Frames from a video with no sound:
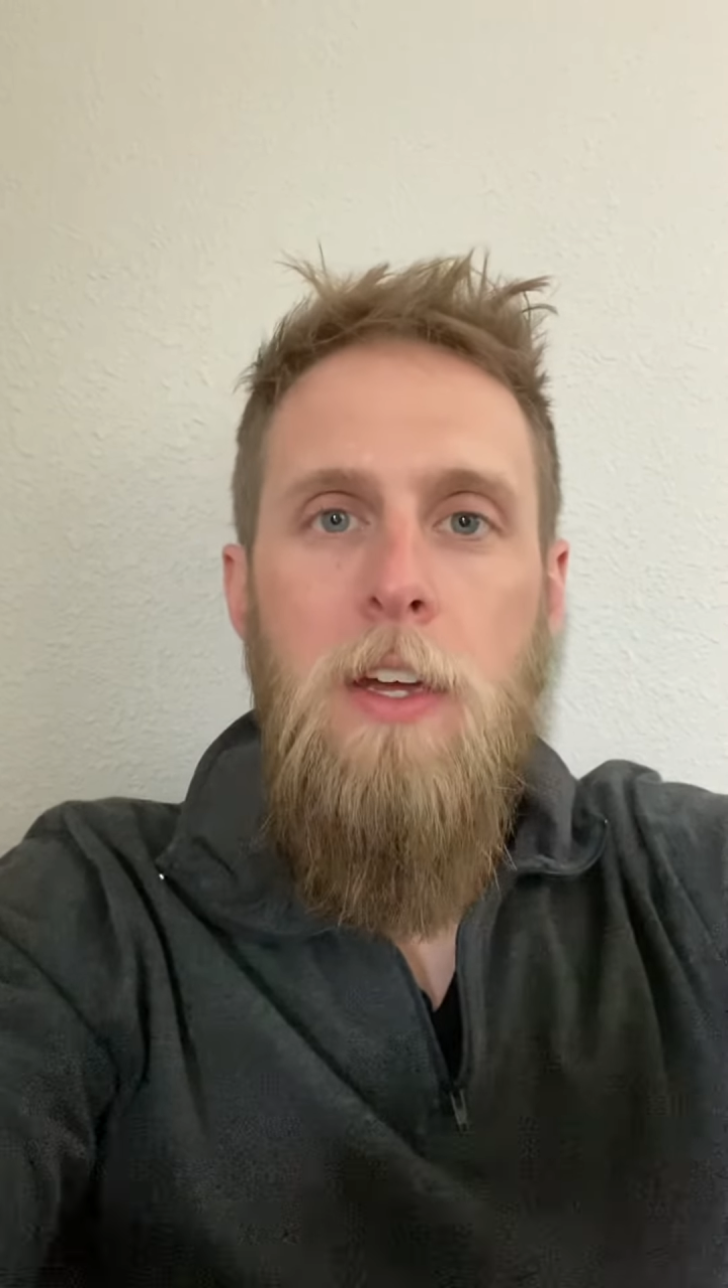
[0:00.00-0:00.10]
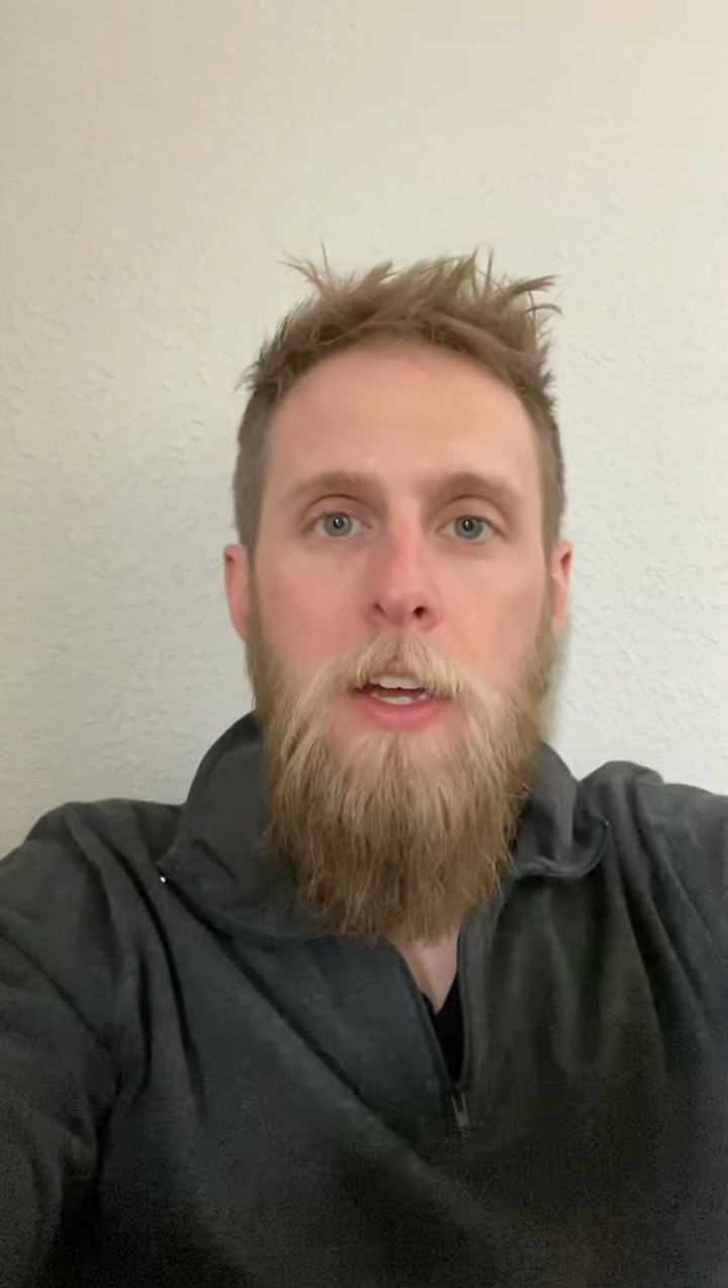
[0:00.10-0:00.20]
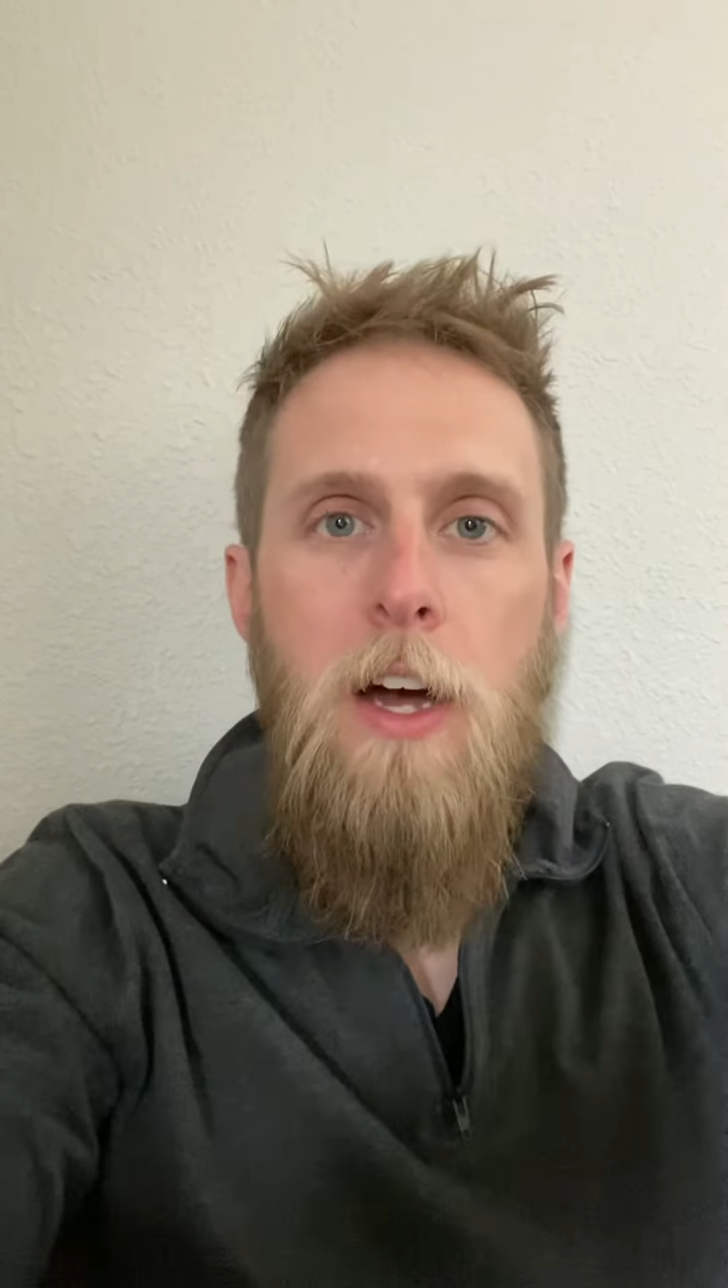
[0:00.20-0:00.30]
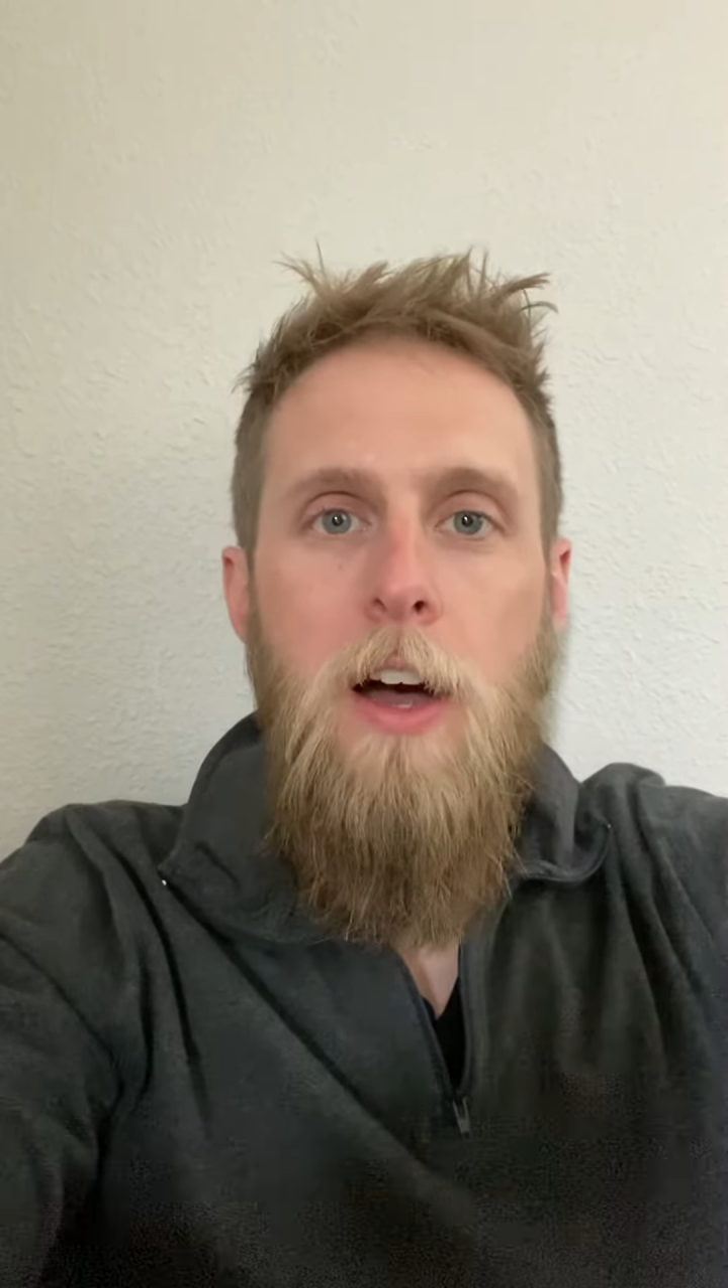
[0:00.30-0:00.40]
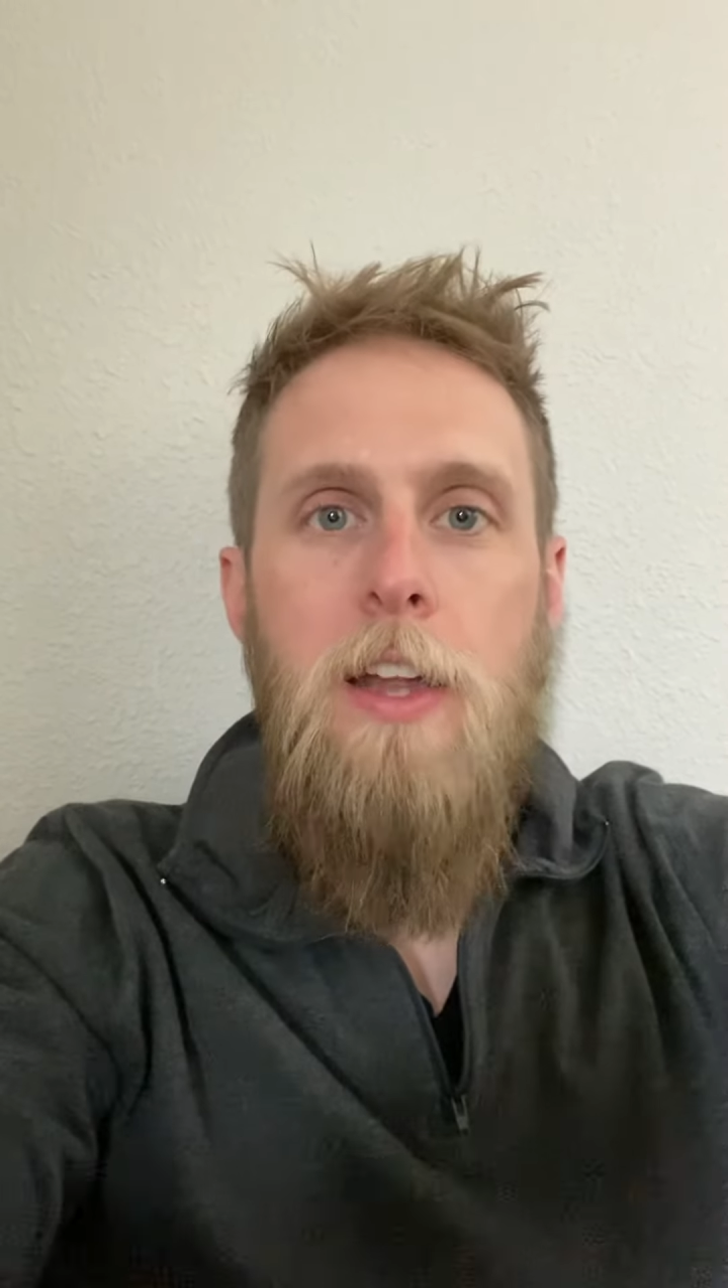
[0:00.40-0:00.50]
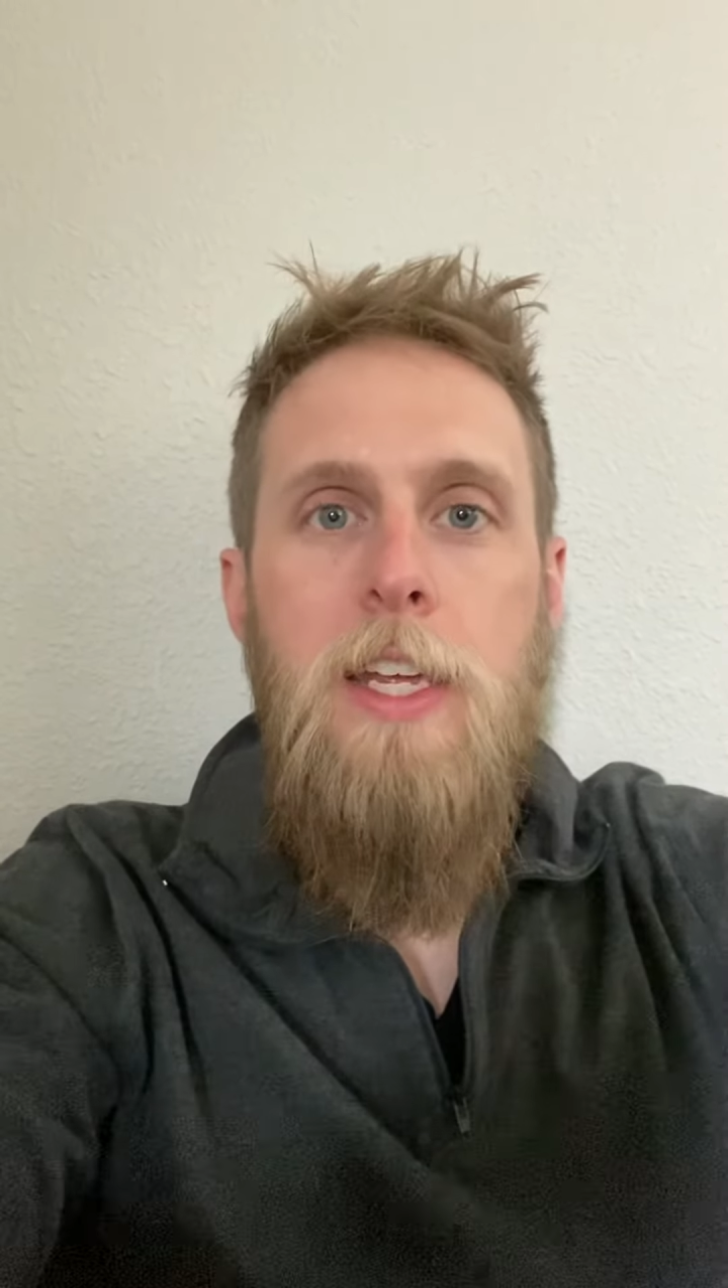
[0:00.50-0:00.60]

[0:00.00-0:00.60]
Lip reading: God.